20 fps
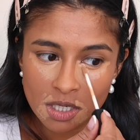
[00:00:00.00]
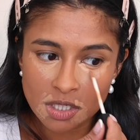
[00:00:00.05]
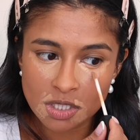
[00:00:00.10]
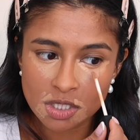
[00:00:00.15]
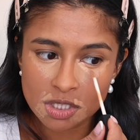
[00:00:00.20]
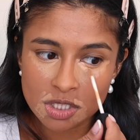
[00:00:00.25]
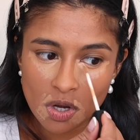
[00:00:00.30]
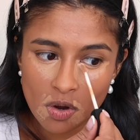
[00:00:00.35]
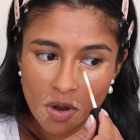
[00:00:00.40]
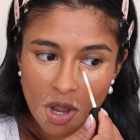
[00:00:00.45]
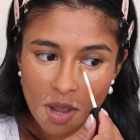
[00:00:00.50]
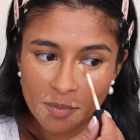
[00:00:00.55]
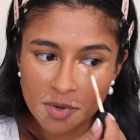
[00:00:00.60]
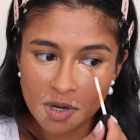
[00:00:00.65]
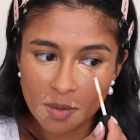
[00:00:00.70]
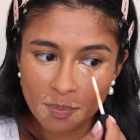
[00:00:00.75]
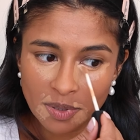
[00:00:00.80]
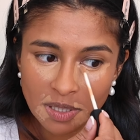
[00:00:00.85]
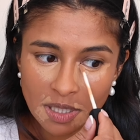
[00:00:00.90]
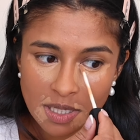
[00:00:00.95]
So I'm
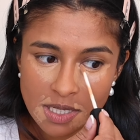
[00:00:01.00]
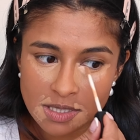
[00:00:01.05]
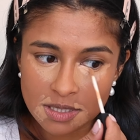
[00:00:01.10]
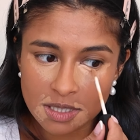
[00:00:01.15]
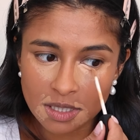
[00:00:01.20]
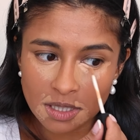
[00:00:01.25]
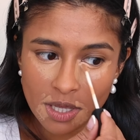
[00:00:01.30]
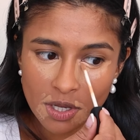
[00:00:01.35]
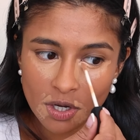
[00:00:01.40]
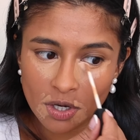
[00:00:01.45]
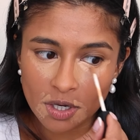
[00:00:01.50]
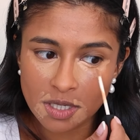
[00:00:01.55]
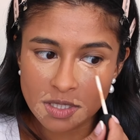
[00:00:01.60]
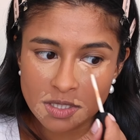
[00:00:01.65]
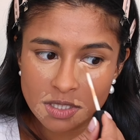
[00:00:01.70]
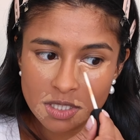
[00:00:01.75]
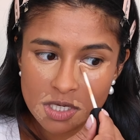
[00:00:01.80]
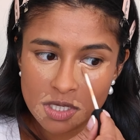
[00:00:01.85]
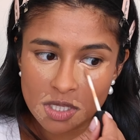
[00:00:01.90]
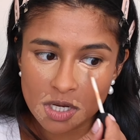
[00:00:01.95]
gonna place the lighter
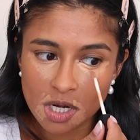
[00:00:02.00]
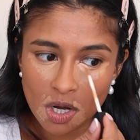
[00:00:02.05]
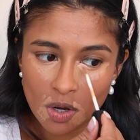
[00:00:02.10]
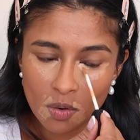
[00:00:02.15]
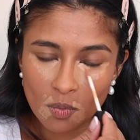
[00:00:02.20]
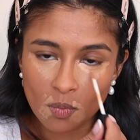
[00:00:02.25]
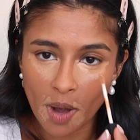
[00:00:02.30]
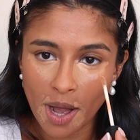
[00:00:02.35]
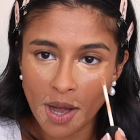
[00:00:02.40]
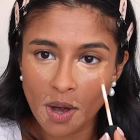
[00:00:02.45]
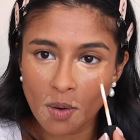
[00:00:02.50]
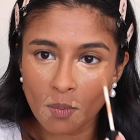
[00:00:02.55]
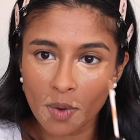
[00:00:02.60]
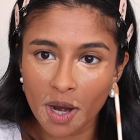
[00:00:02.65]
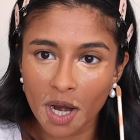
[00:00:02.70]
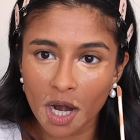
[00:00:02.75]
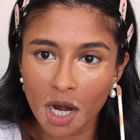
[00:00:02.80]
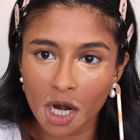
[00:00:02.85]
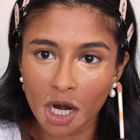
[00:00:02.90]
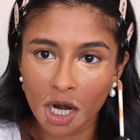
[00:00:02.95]
concealer right
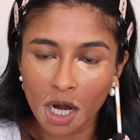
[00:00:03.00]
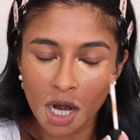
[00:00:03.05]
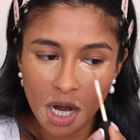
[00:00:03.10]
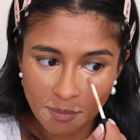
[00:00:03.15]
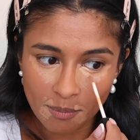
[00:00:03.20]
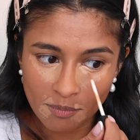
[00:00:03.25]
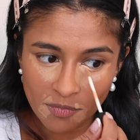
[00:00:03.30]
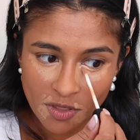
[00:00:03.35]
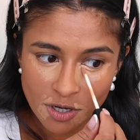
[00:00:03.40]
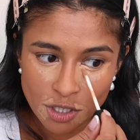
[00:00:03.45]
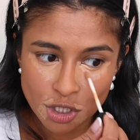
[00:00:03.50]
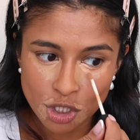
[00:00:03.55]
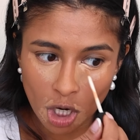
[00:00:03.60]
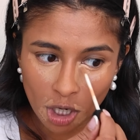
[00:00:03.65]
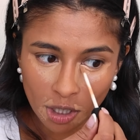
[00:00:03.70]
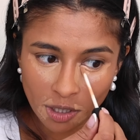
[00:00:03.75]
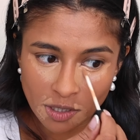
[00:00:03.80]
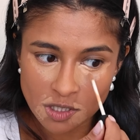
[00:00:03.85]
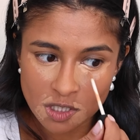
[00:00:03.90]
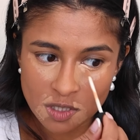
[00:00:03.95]
where the
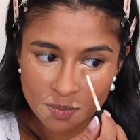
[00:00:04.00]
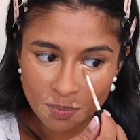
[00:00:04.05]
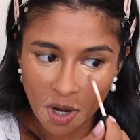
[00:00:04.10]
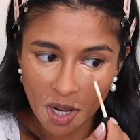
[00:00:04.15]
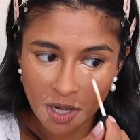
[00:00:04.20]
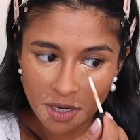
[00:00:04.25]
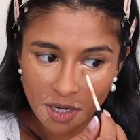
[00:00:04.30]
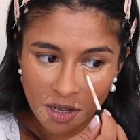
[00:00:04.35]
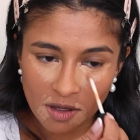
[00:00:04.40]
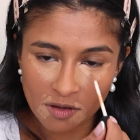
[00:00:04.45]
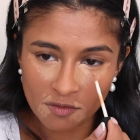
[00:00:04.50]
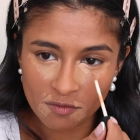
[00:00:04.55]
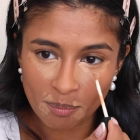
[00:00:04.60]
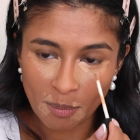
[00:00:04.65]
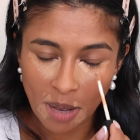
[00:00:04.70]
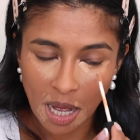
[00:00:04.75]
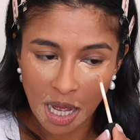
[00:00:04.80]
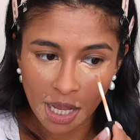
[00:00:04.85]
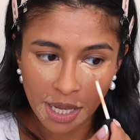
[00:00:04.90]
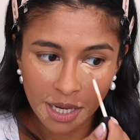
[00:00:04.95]
darkest spot of
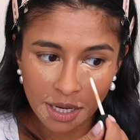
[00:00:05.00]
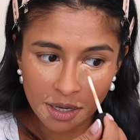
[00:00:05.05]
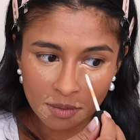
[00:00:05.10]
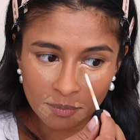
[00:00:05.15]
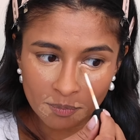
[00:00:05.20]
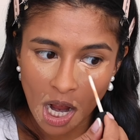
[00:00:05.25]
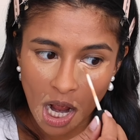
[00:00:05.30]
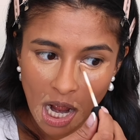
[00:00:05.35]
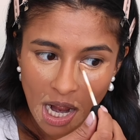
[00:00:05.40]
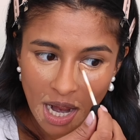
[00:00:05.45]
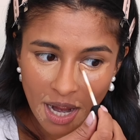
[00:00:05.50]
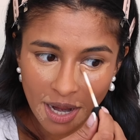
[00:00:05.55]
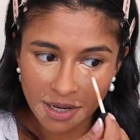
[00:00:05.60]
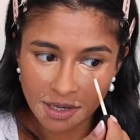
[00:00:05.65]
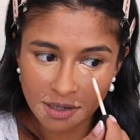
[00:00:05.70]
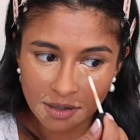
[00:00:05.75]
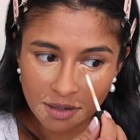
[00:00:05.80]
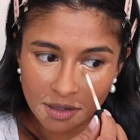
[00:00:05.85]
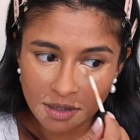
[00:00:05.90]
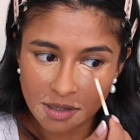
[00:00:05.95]
my
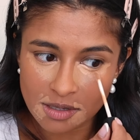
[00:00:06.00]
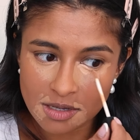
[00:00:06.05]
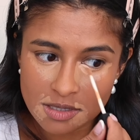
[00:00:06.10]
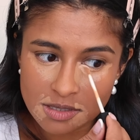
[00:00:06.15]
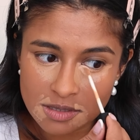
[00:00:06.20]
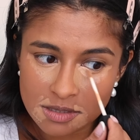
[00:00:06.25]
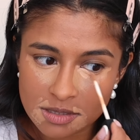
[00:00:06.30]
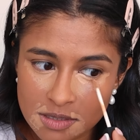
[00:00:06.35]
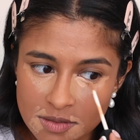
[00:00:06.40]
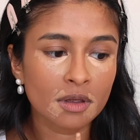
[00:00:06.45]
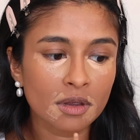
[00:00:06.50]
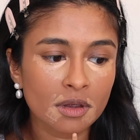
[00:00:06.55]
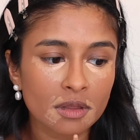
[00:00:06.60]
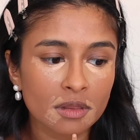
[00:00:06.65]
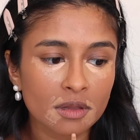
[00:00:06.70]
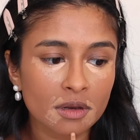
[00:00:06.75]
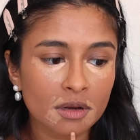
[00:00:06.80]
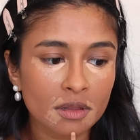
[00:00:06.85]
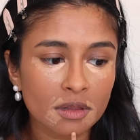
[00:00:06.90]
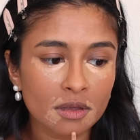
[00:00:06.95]
eye is.
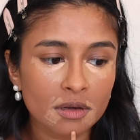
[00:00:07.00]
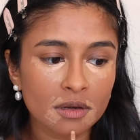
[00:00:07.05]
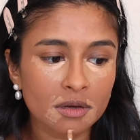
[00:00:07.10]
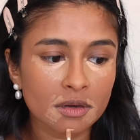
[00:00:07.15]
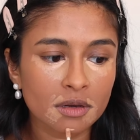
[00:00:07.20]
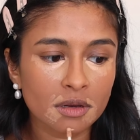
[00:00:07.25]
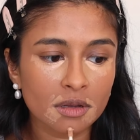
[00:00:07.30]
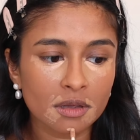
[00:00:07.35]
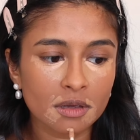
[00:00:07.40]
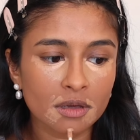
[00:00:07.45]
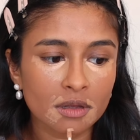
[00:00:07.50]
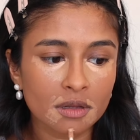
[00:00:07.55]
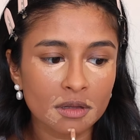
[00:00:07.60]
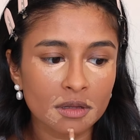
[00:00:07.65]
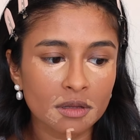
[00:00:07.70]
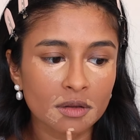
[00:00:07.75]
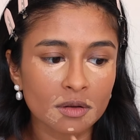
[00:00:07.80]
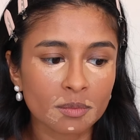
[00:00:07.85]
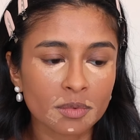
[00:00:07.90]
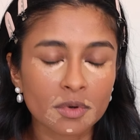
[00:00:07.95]
And then I like to take it a
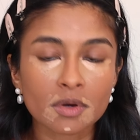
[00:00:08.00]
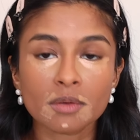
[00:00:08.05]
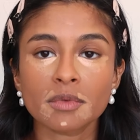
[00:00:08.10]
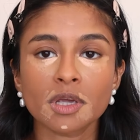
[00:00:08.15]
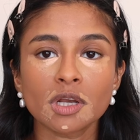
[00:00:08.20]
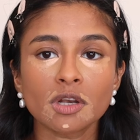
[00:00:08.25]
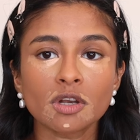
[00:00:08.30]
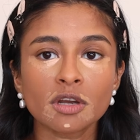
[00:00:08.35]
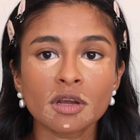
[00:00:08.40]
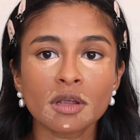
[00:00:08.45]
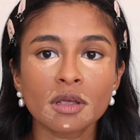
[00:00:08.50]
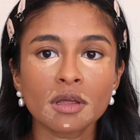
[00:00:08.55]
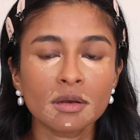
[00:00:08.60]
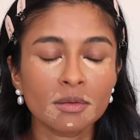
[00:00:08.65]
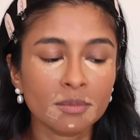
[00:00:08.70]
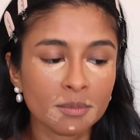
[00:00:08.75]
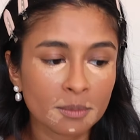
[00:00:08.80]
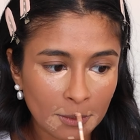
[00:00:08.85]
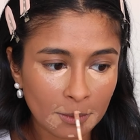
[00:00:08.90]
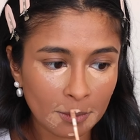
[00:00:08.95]
little bit on my
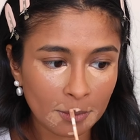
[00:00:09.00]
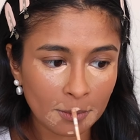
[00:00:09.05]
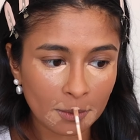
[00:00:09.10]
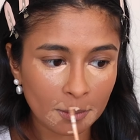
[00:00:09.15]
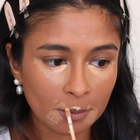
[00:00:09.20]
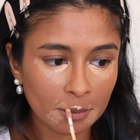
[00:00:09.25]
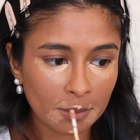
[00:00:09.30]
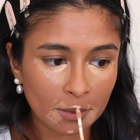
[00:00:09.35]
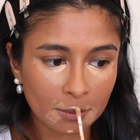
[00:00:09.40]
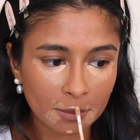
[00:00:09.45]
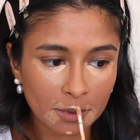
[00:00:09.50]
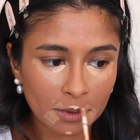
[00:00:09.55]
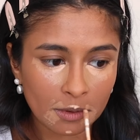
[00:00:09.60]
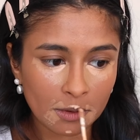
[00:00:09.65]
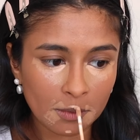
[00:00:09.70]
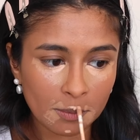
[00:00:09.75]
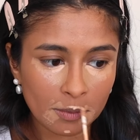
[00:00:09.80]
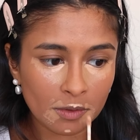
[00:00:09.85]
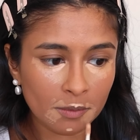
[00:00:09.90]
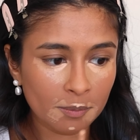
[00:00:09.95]
chin, a little bit on my
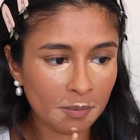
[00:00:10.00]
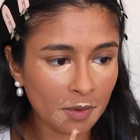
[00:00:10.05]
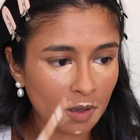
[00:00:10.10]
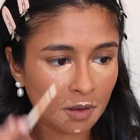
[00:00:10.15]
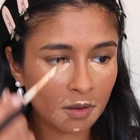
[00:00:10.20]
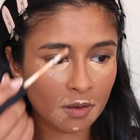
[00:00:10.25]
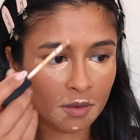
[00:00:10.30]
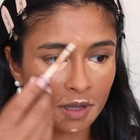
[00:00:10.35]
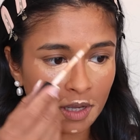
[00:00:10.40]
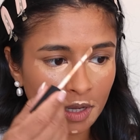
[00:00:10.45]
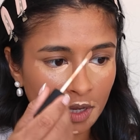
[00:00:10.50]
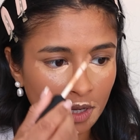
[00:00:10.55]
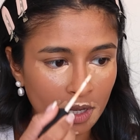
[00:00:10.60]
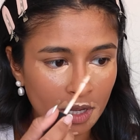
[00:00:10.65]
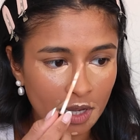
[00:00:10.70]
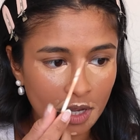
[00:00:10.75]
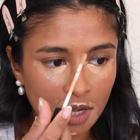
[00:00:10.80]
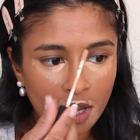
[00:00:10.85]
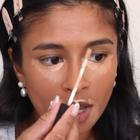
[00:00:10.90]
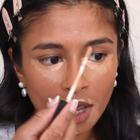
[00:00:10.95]
cupid's bow,
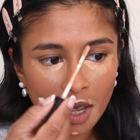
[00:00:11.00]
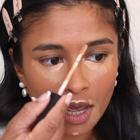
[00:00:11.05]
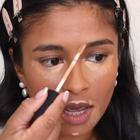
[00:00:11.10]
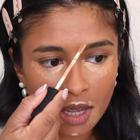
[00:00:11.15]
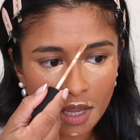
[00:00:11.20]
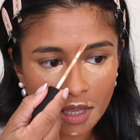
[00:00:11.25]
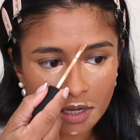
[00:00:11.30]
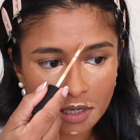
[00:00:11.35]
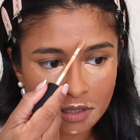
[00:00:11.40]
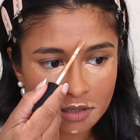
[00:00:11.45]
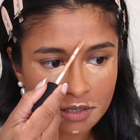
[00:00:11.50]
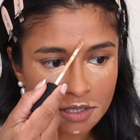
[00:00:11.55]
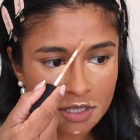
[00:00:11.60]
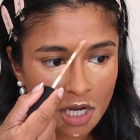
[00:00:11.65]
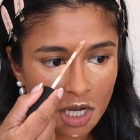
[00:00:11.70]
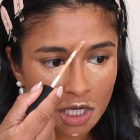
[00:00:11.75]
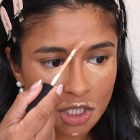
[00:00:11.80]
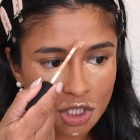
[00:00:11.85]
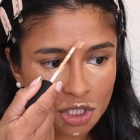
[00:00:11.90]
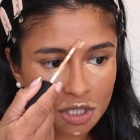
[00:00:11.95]
and a
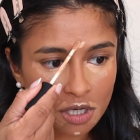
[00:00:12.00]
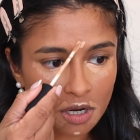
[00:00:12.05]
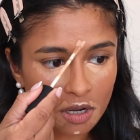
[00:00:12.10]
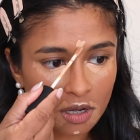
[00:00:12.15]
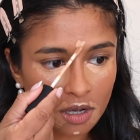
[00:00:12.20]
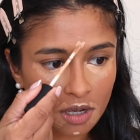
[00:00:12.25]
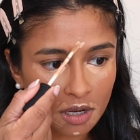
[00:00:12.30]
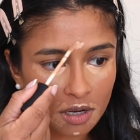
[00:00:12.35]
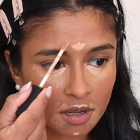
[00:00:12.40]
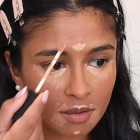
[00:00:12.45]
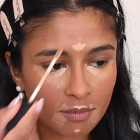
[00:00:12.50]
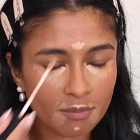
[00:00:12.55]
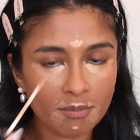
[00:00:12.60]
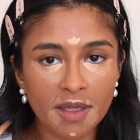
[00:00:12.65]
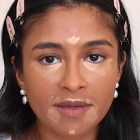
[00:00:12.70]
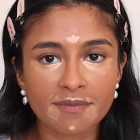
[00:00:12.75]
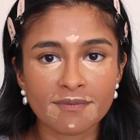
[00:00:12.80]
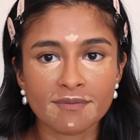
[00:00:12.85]
touch on my